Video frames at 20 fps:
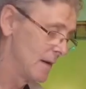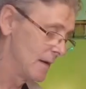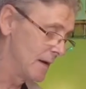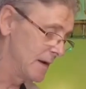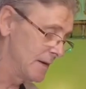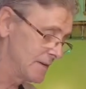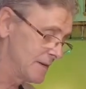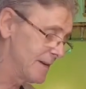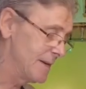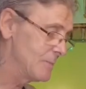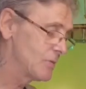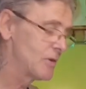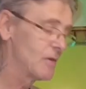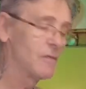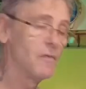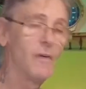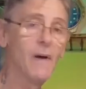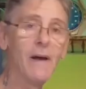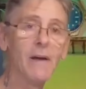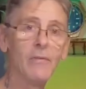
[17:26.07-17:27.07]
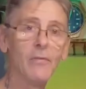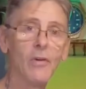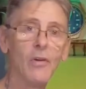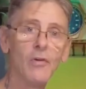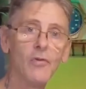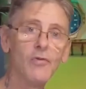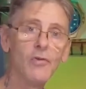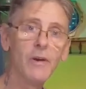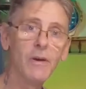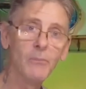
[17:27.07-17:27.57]
it seems to favour the
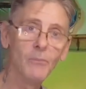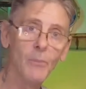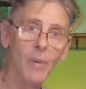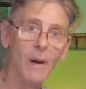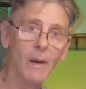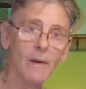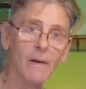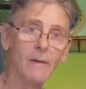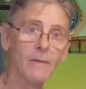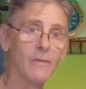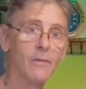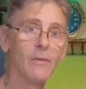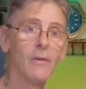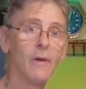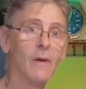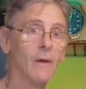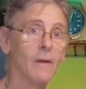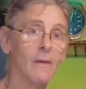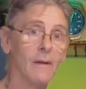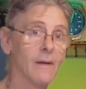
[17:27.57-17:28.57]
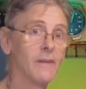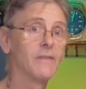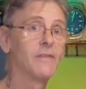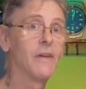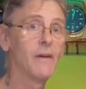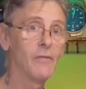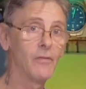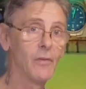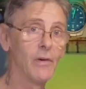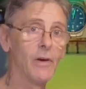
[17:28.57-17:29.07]
cheap pellets, that's
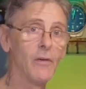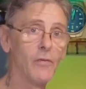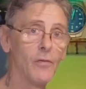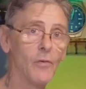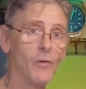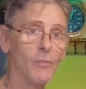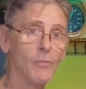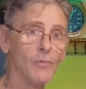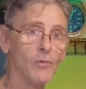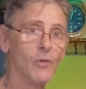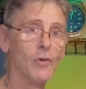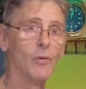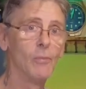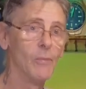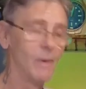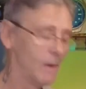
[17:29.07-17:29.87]
definitely a thumbs up,